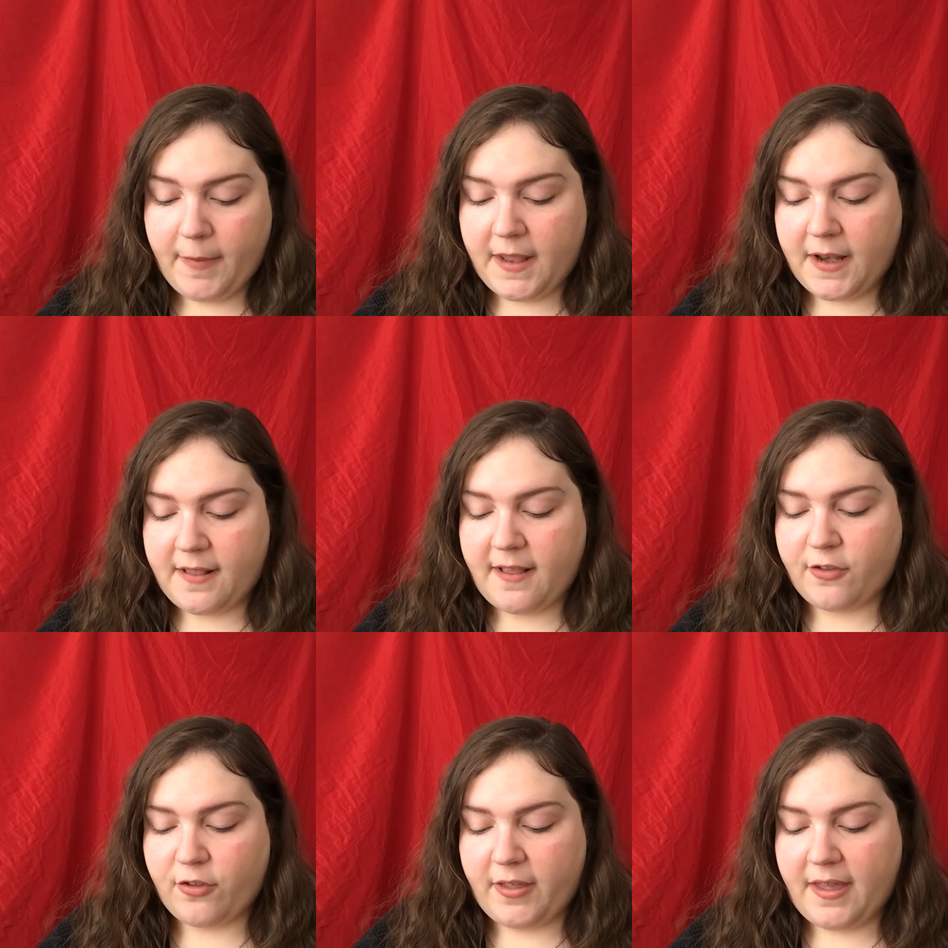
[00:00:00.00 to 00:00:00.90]
It is
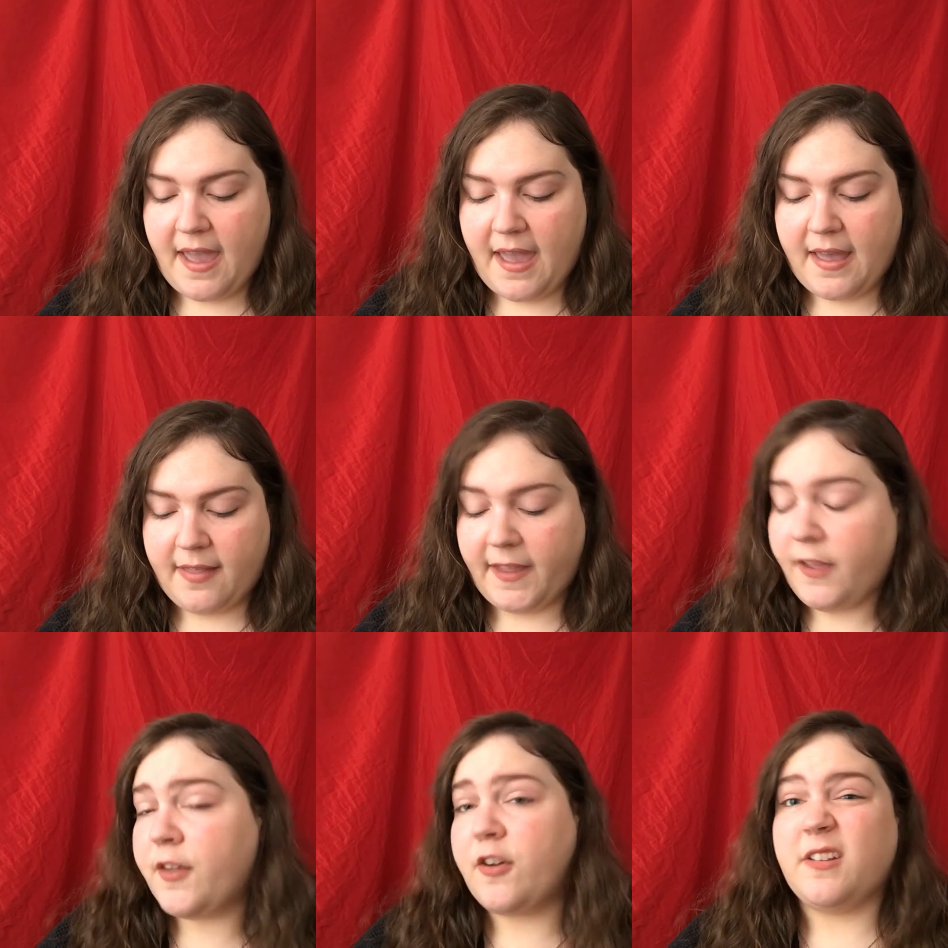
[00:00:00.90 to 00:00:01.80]
actually a
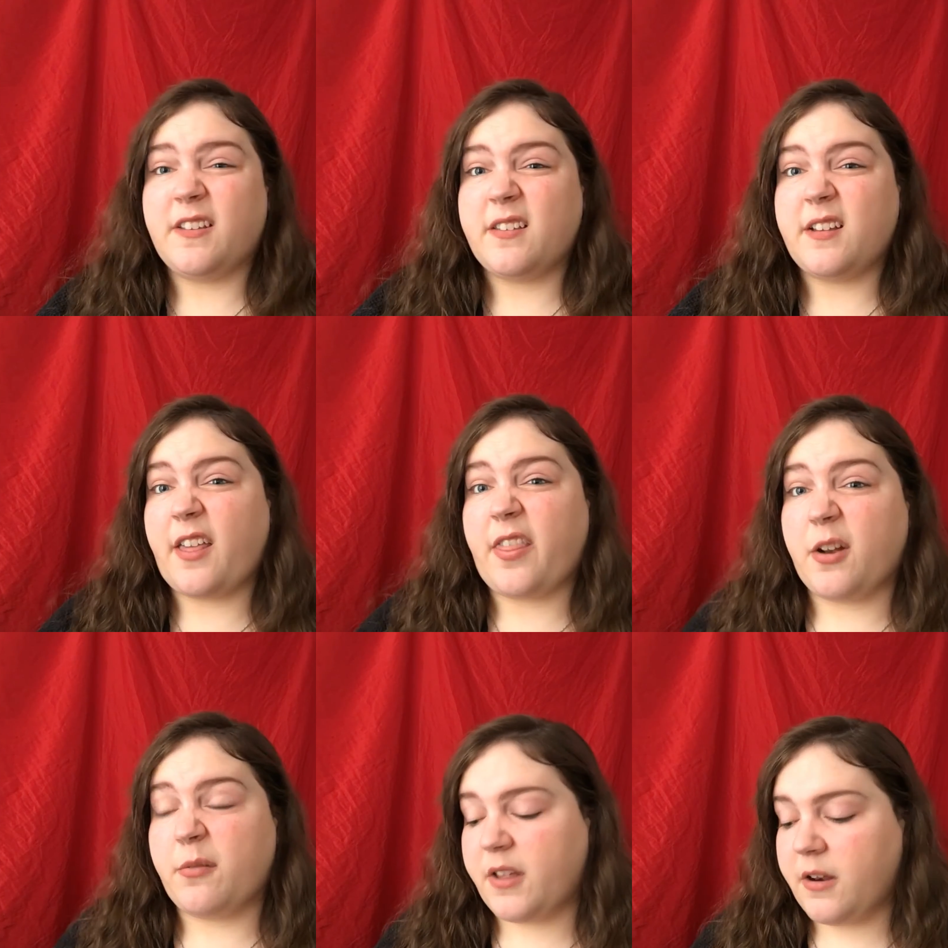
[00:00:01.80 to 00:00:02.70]
lengthier list than I
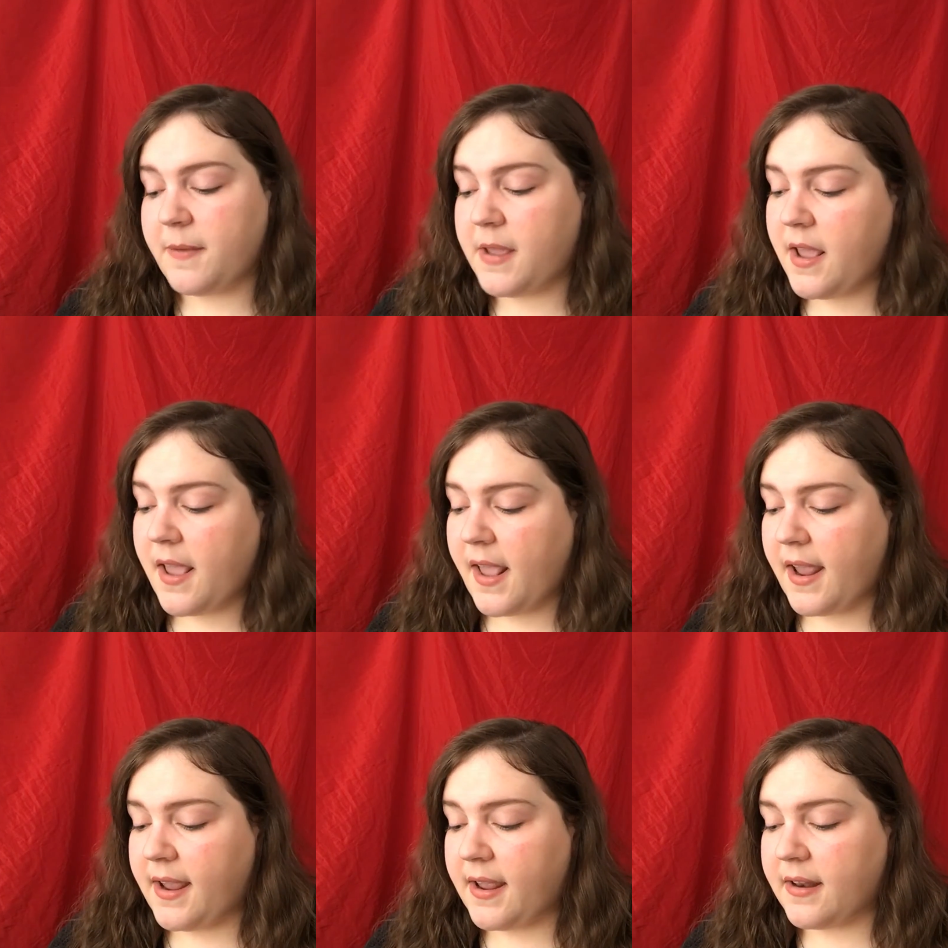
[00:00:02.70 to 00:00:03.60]
thought it was going to be,
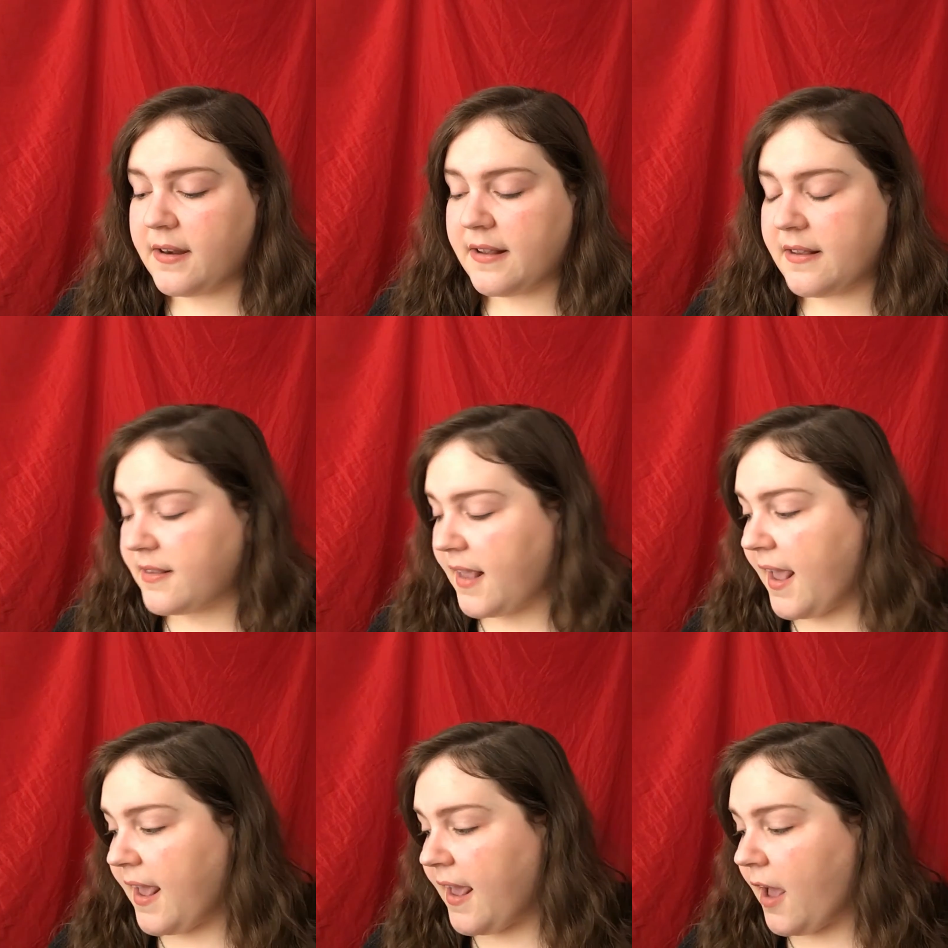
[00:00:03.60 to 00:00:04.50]
and is
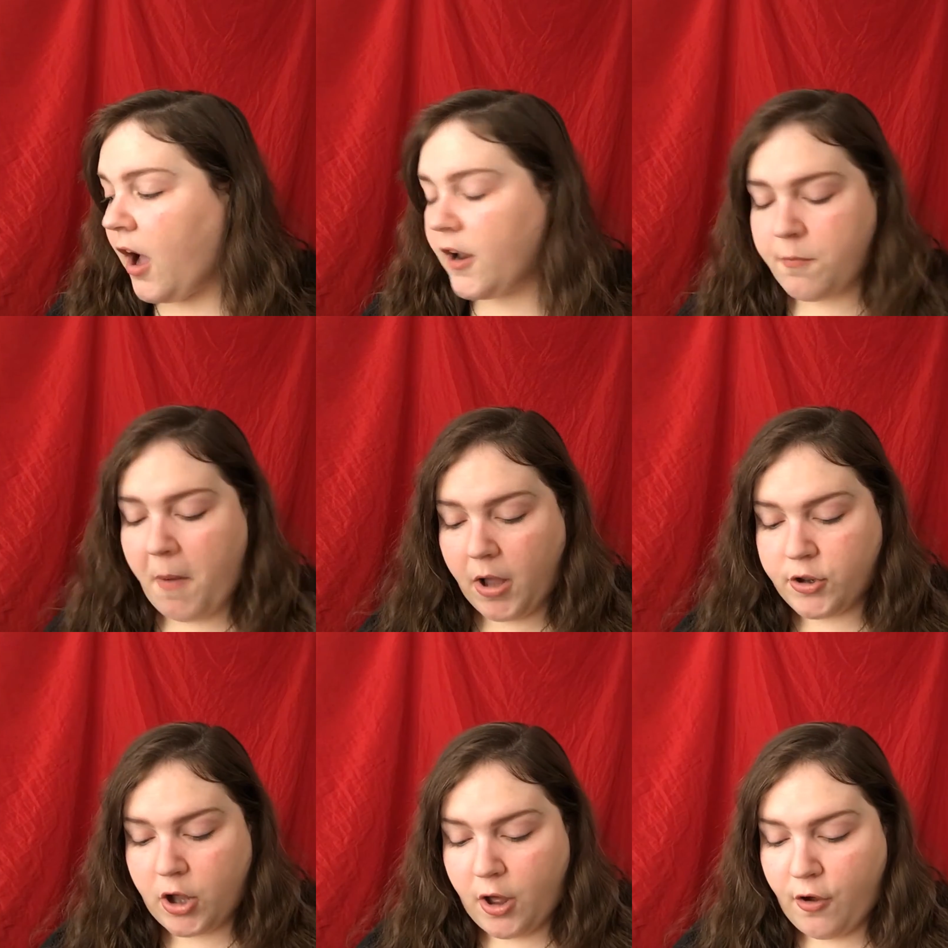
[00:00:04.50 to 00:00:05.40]
a
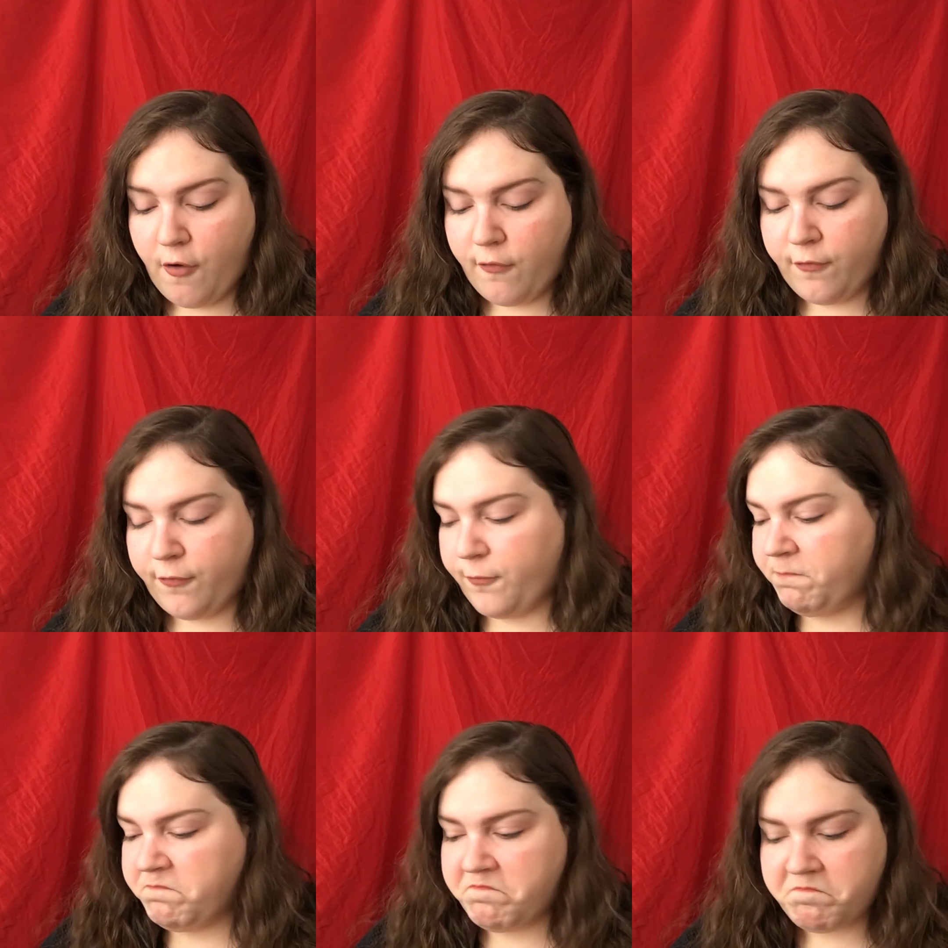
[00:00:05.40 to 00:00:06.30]
hodgepodge of
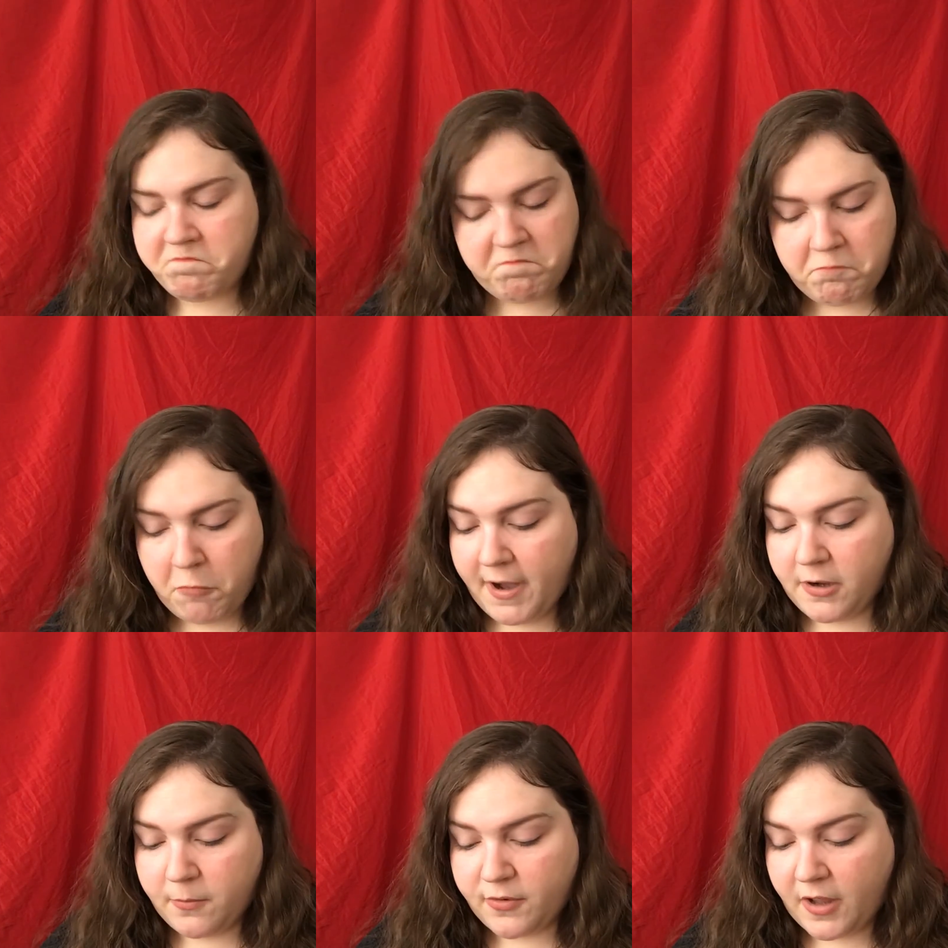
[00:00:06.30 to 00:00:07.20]

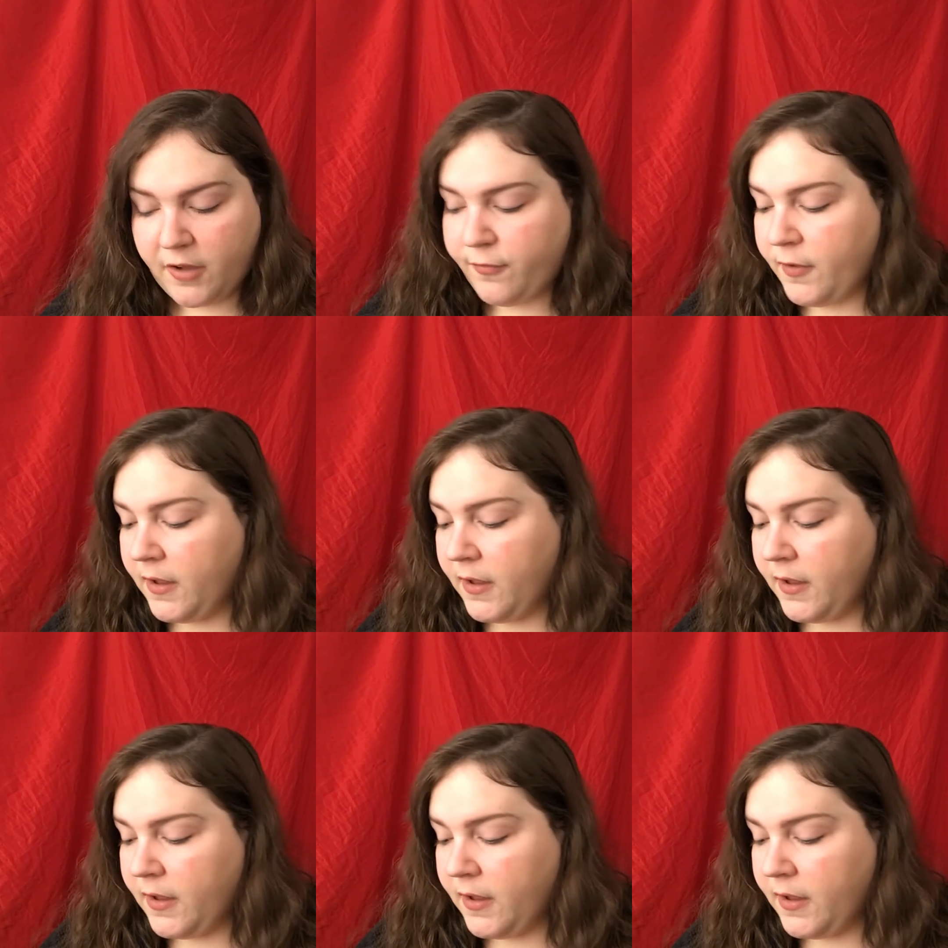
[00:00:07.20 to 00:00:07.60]
random stuff.